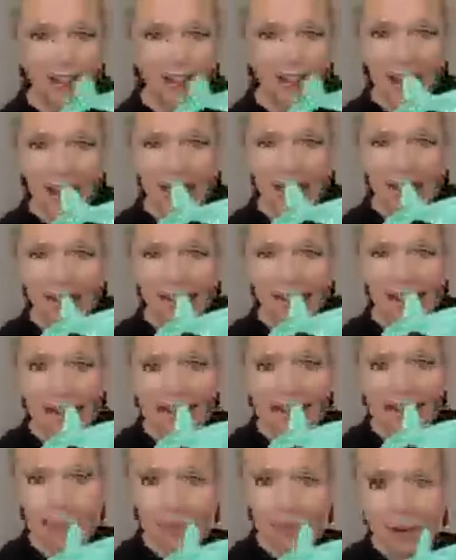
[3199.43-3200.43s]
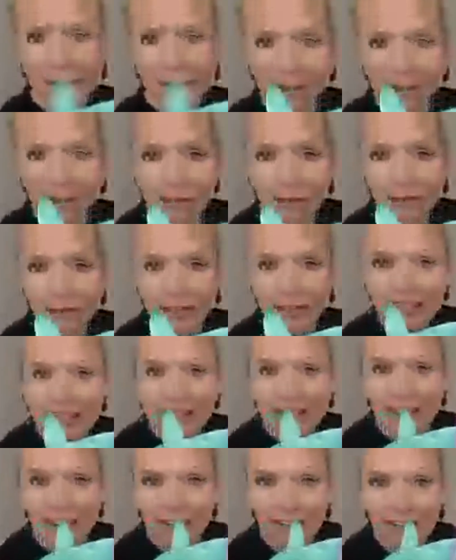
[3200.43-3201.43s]
Hey, there's some curls for this
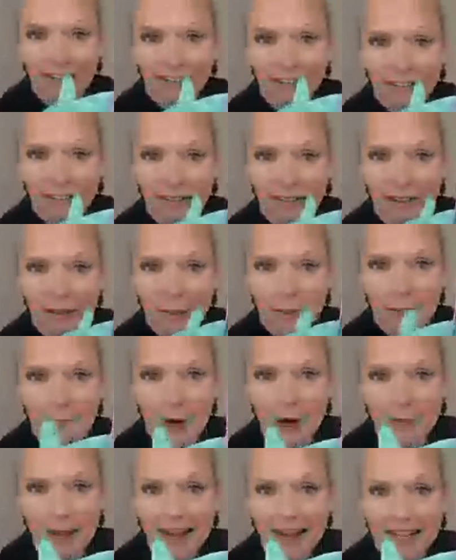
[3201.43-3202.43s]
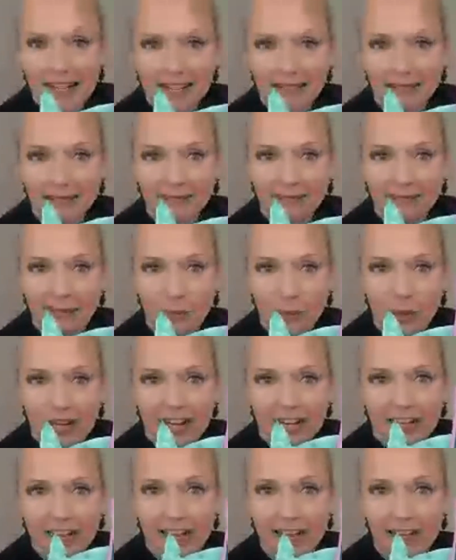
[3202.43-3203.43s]
little mermaid. We
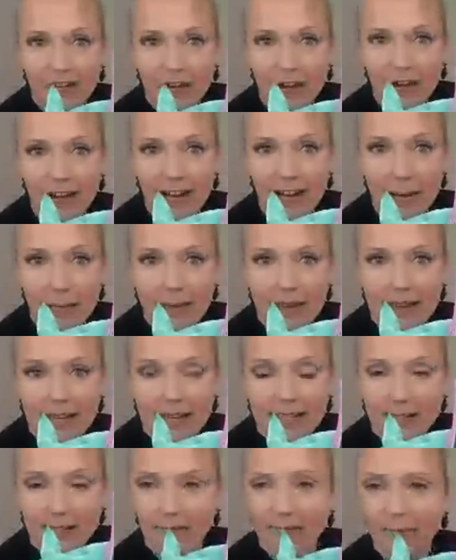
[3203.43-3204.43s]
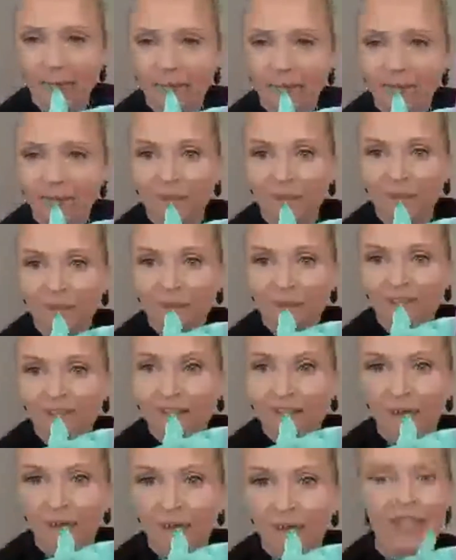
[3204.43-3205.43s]
didn't give her a name yet.
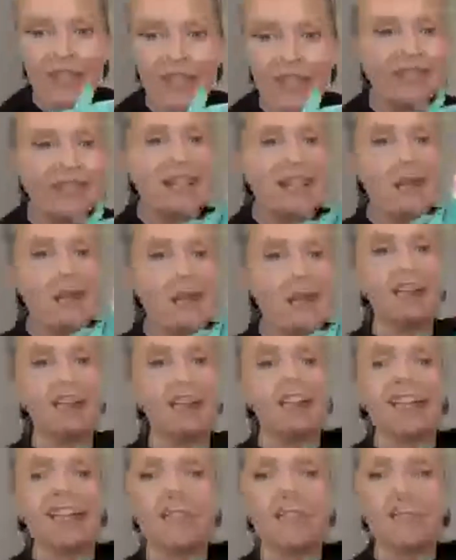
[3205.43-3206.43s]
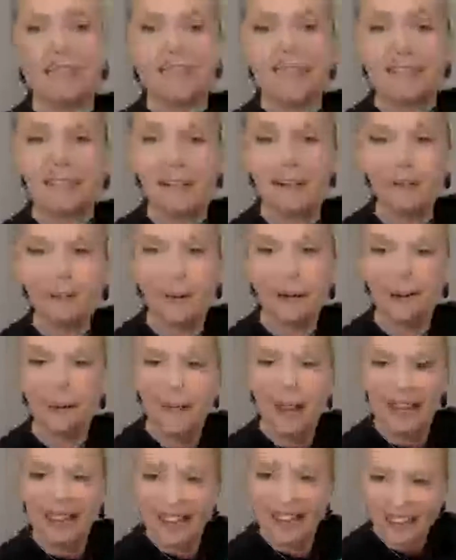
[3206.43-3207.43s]
What name shall we give this little
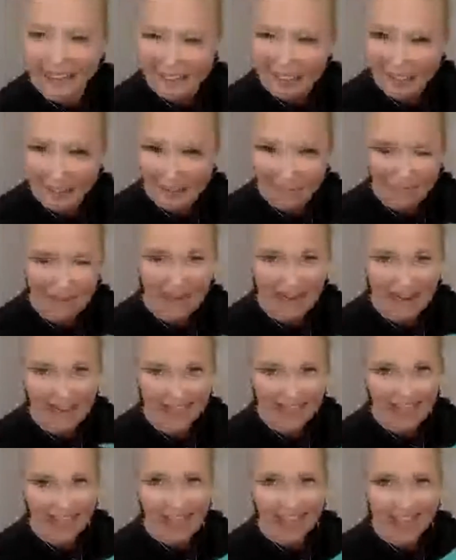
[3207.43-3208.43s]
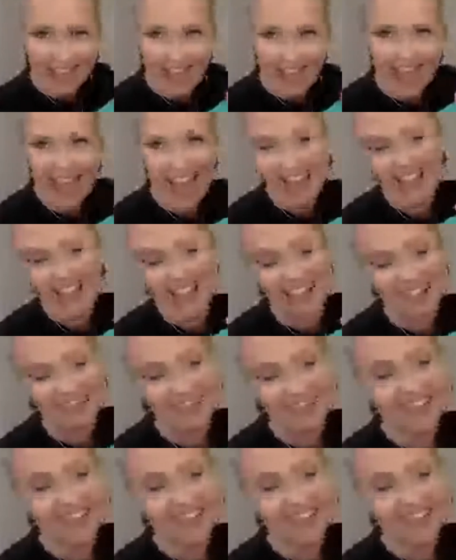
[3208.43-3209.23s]
mermaid? Minna is saying yes.